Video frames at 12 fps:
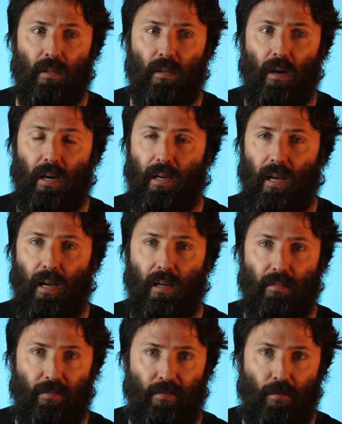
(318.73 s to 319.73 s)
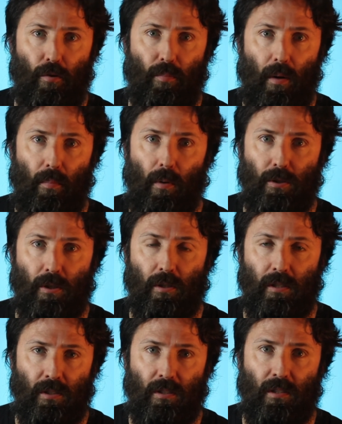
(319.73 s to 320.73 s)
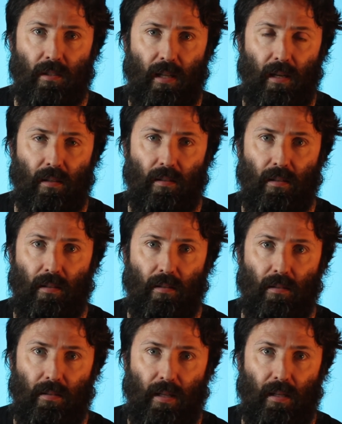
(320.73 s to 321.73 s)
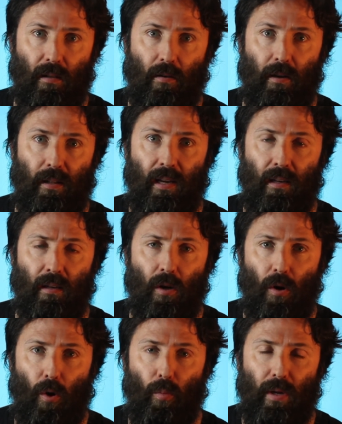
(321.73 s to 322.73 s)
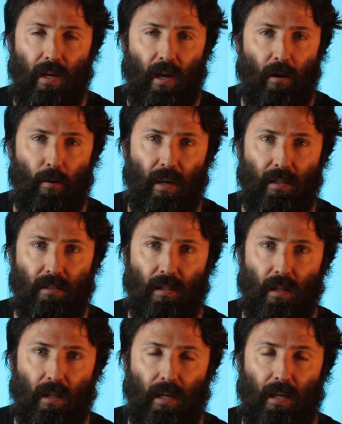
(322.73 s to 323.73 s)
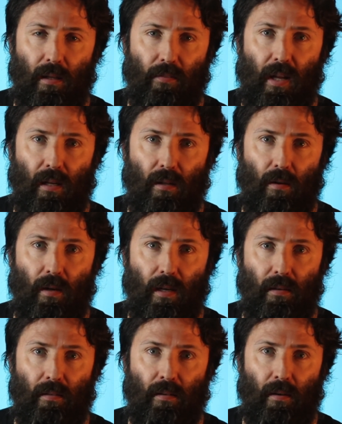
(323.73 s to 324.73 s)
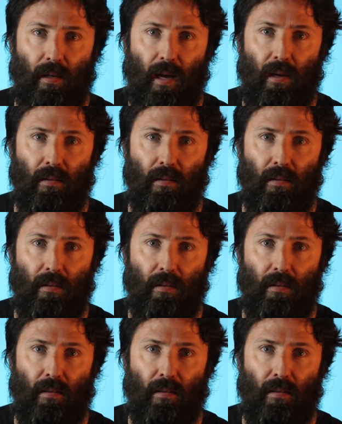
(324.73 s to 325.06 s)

I can form my modulus, that line there. All we care about is the length of that line, okay?